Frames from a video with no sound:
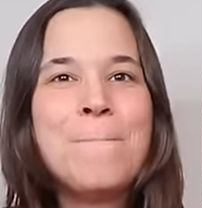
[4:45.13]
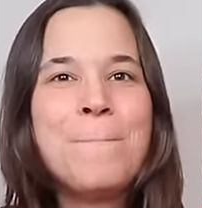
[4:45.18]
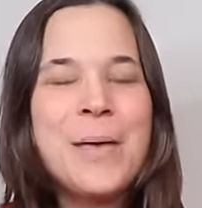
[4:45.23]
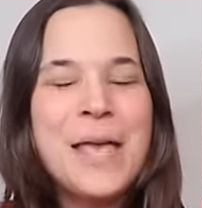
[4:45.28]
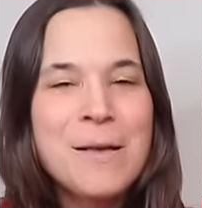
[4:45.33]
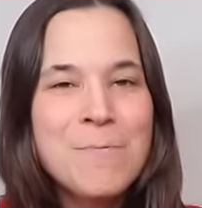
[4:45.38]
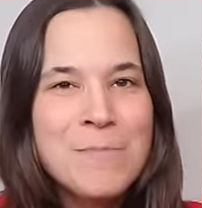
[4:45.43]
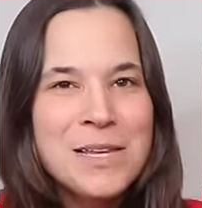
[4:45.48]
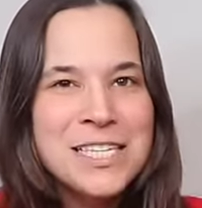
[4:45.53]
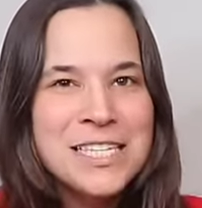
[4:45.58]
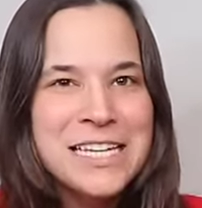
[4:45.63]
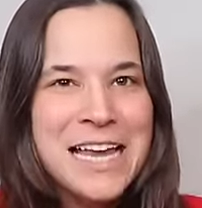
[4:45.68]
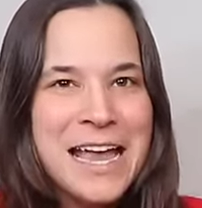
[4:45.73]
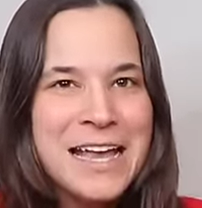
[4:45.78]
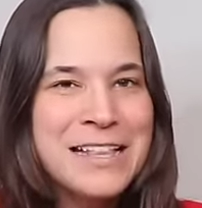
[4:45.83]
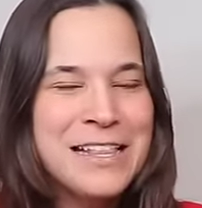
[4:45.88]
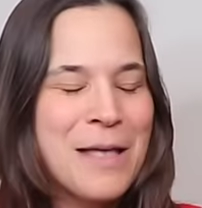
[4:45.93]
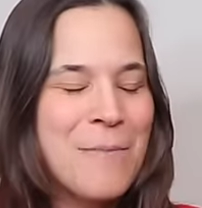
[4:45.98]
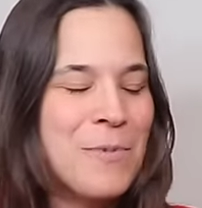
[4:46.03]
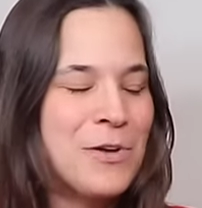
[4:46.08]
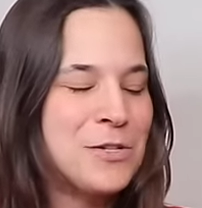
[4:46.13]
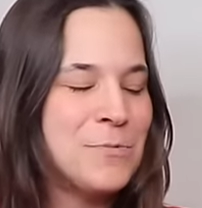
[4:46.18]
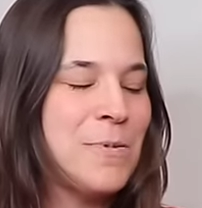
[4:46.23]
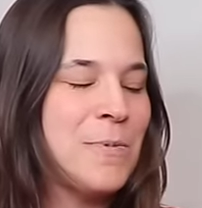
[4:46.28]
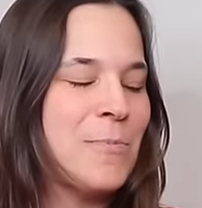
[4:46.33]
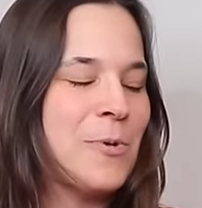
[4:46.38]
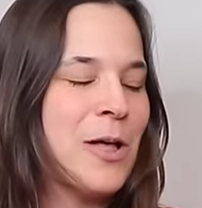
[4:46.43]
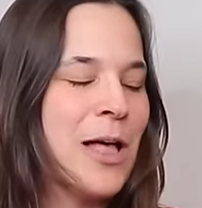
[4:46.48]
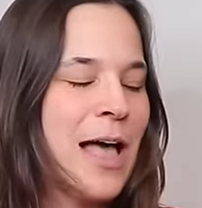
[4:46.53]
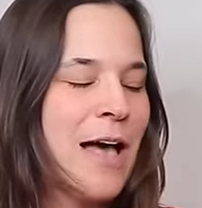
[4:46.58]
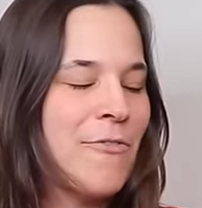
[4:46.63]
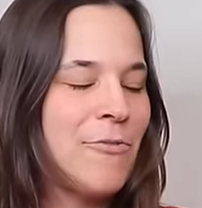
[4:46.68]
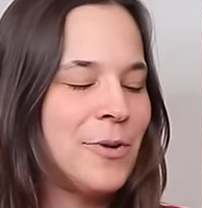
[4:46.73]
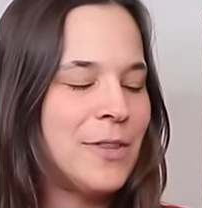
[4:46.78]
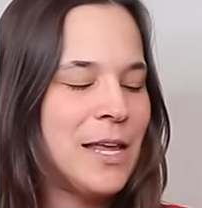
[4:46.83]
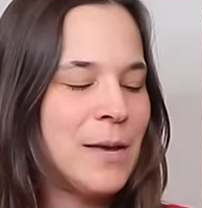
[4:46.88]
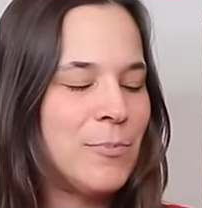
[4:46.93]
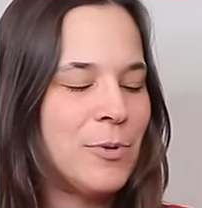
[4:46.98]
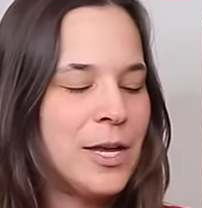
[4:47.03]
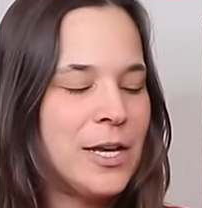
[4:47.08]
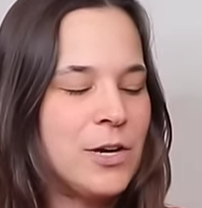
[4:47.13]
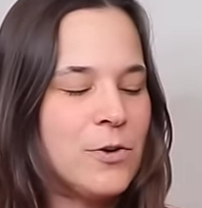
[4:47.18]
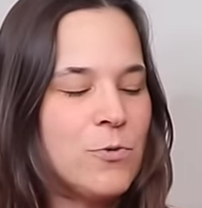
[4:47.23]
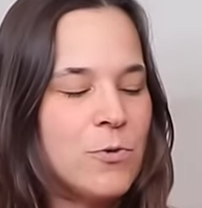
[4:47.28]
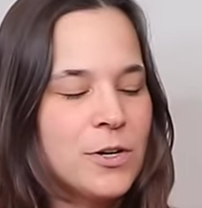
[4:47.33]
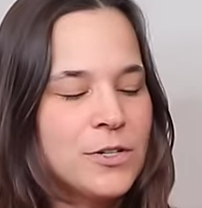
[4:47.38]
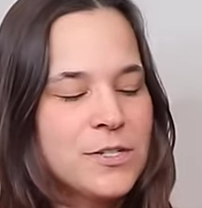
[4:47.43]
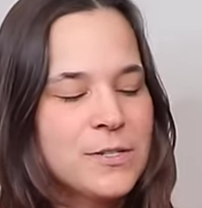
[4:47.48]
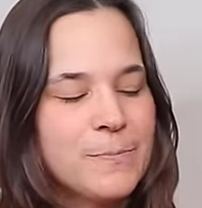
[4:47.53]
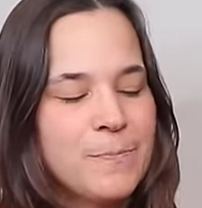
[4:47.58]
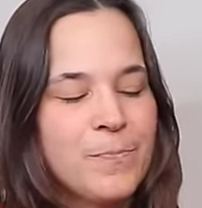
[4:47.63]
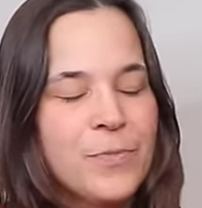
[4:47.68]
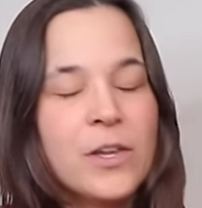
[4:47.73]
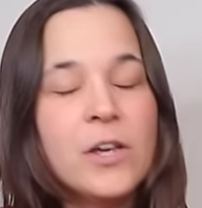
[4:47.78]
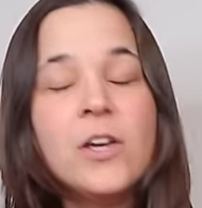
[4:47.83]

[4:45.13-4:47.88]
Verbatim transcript: big mistake that most people have when they play chords.